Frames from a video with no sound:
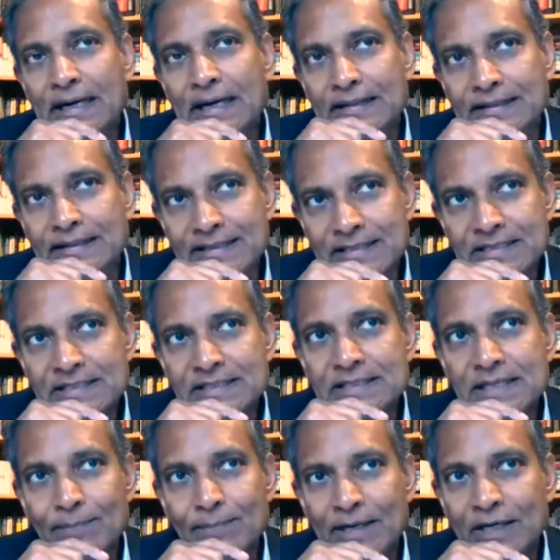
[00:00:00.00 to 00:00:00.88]
This
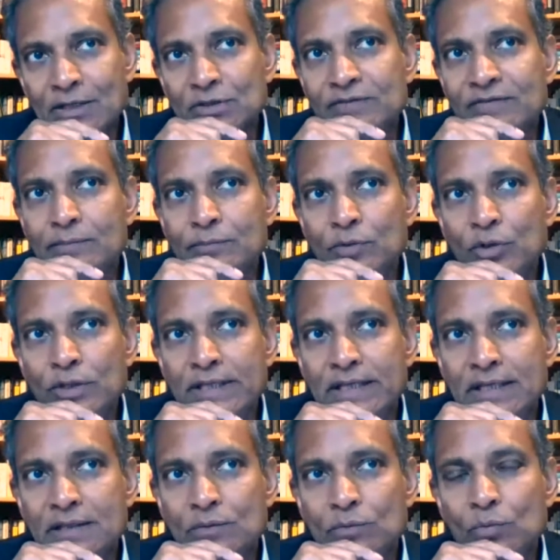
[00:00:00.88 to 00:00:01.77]
amount of
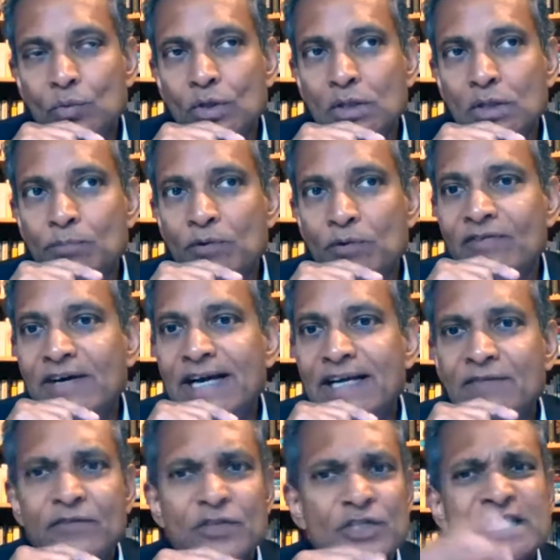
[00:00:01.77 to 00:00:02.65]
ammonia will
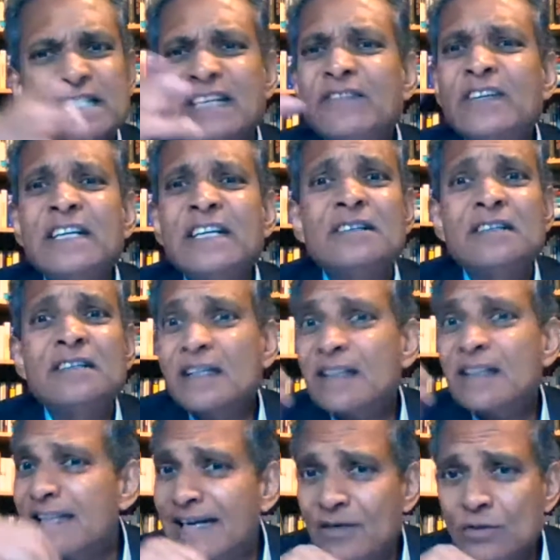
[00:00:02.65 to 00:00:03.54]
provide for
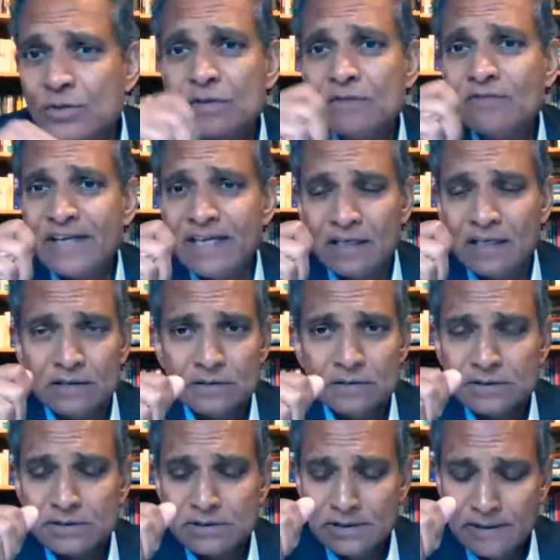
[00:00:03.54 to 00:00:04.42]
700,000
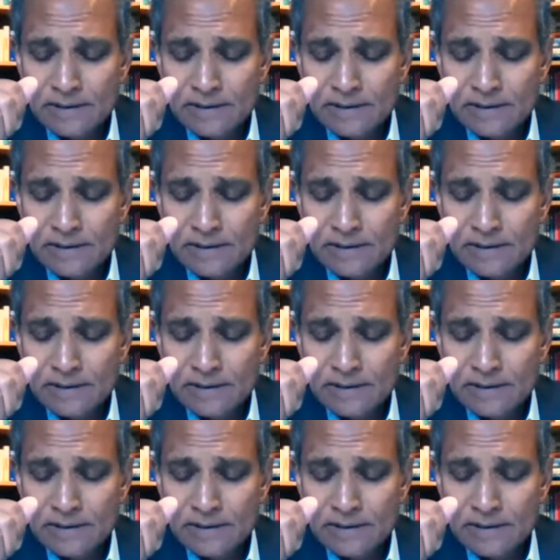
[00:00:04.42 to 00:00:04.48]
vehicles.